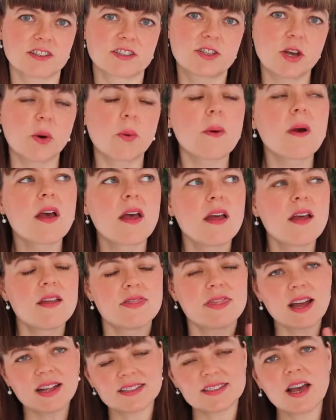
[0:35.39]
So
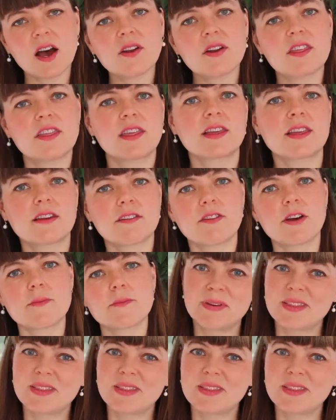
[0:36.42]
that's how to think of it,